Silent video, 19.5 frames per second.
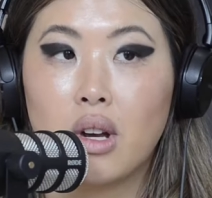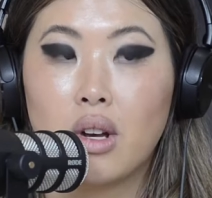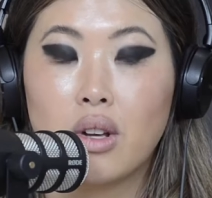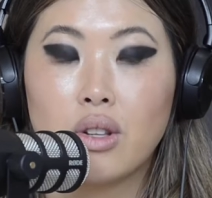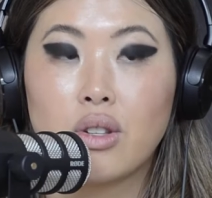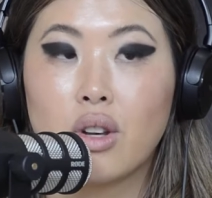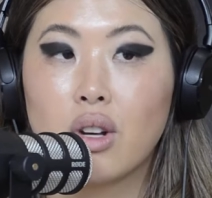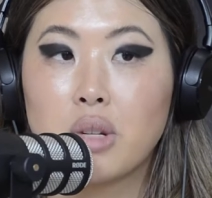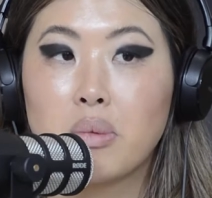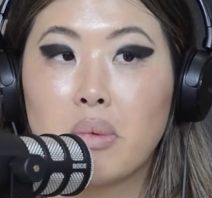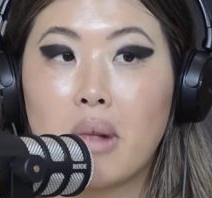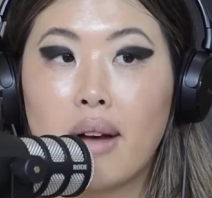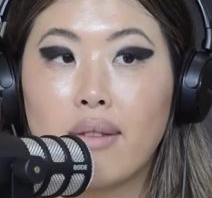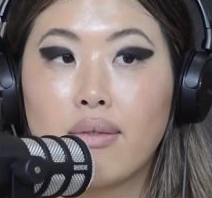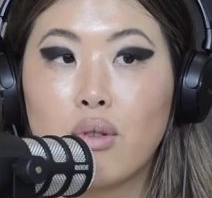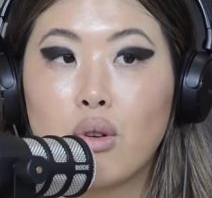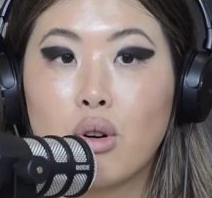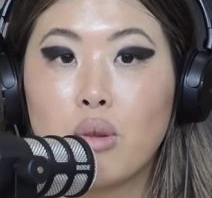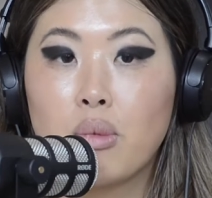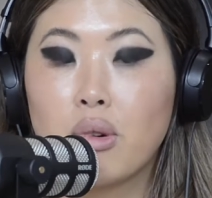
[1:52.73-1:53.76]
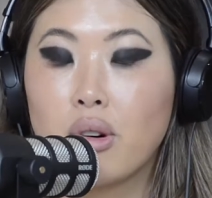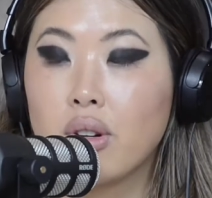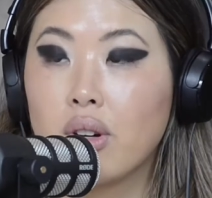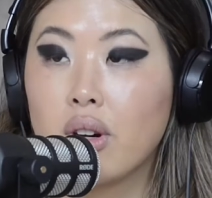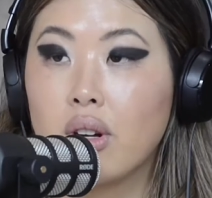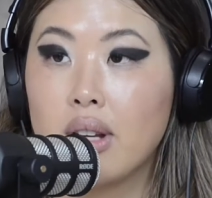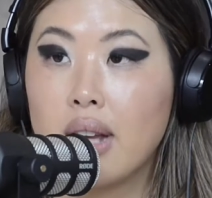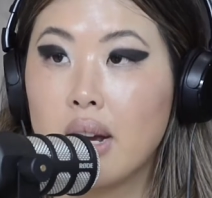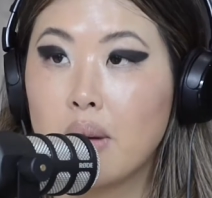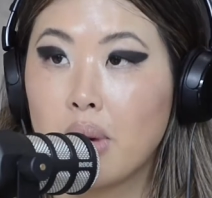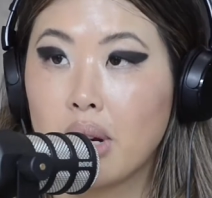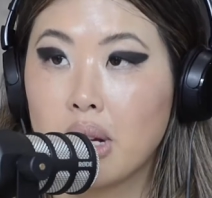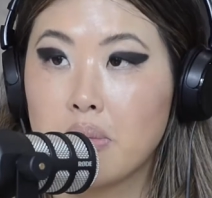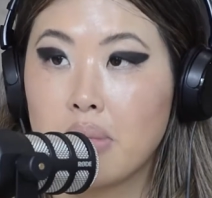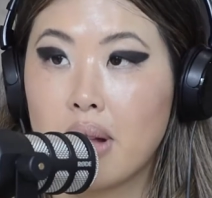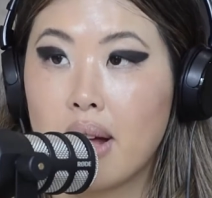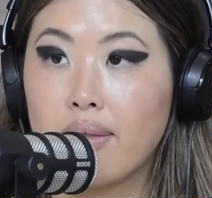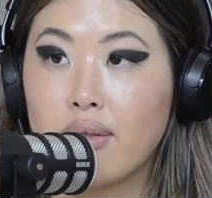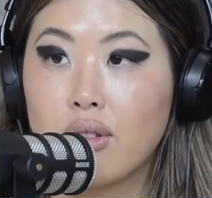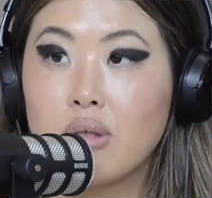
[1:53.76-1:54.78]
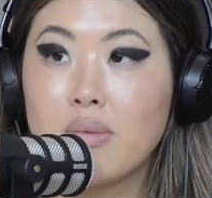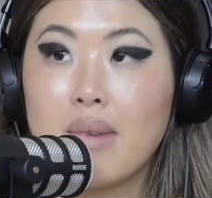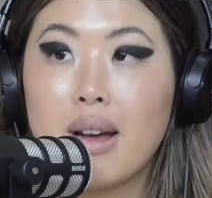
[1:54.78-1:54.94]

search platform or a networking platform.